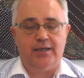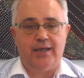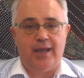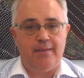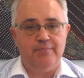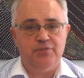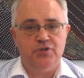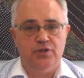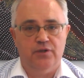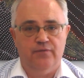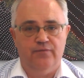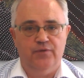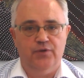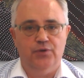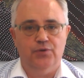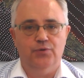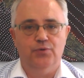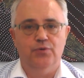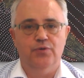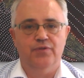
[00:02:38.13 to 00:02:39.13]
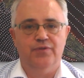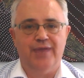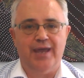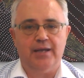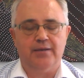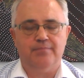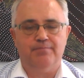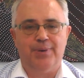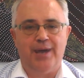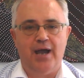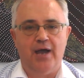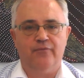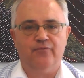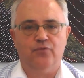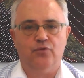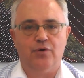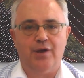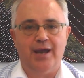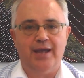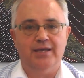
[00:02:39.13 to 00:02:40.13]
come to the view that
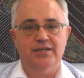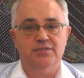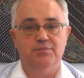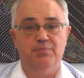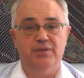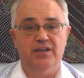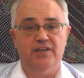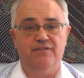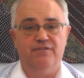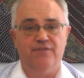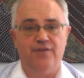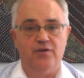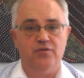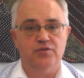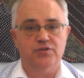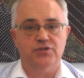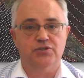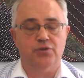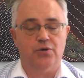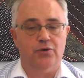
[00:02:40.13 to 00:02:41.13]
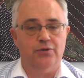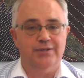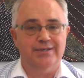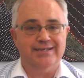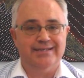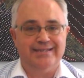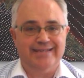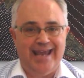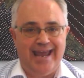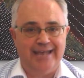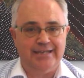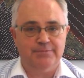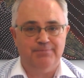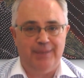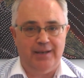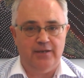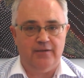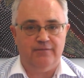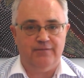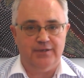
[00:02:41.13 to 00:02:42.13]
Part 4A is being focused on this tax
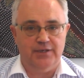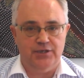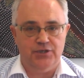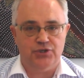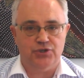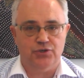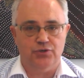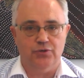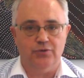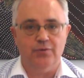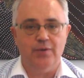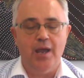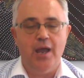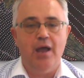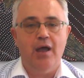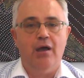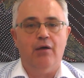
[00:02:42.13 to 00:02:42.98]
benefit issue